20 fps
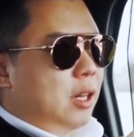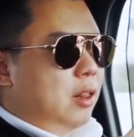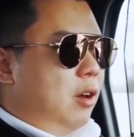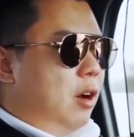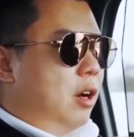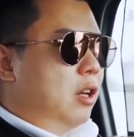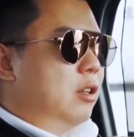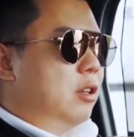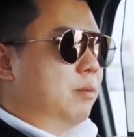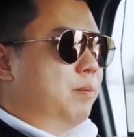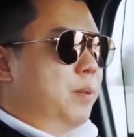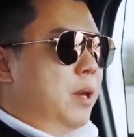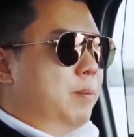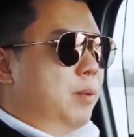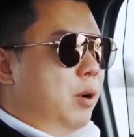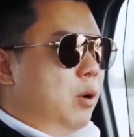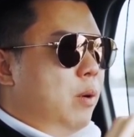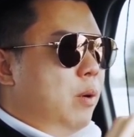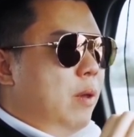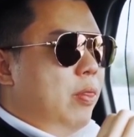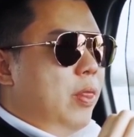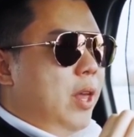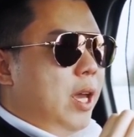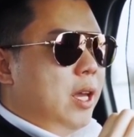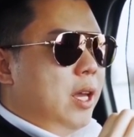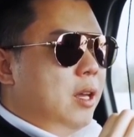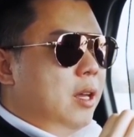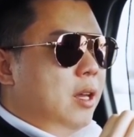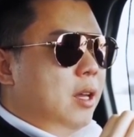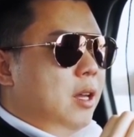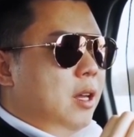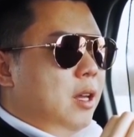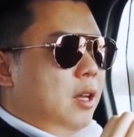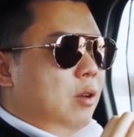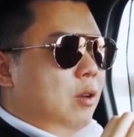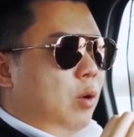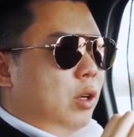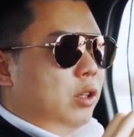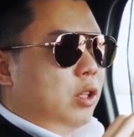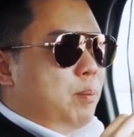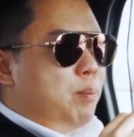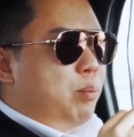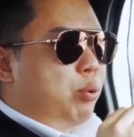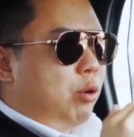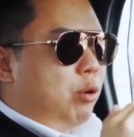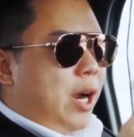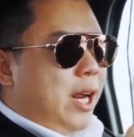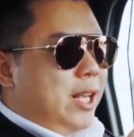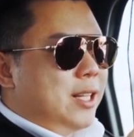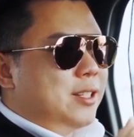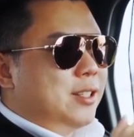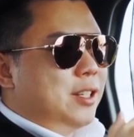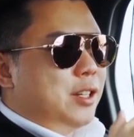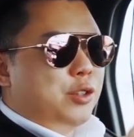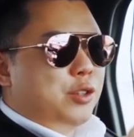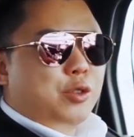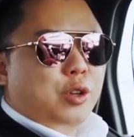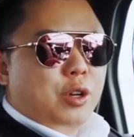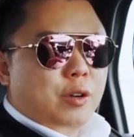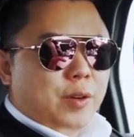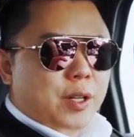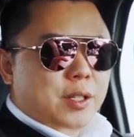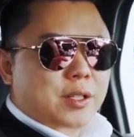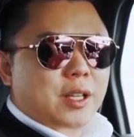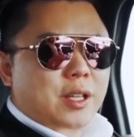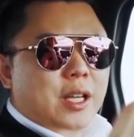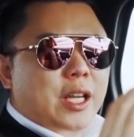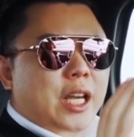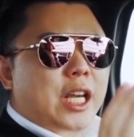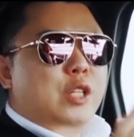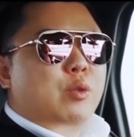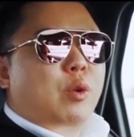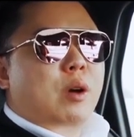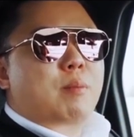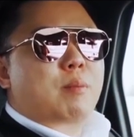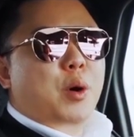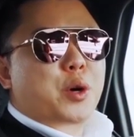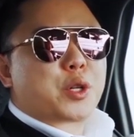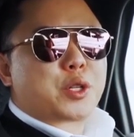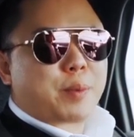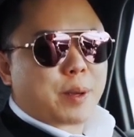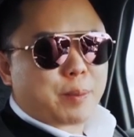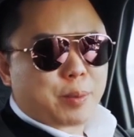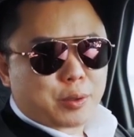a lot of the people, when they want to price their service, here's what most